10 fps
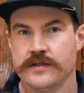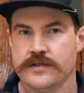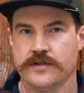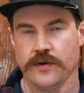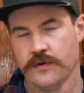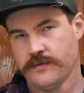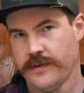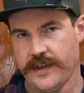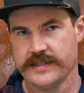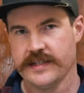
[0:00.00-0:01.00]
So
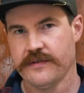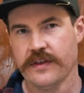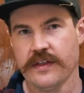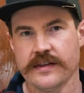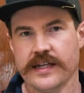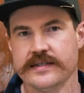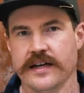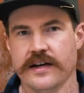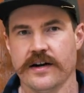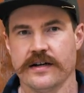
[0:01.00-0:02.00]
that's everything that's
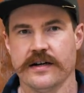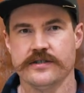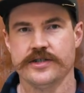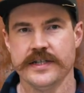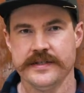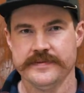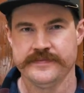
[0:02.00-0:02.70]
on our cut sheet.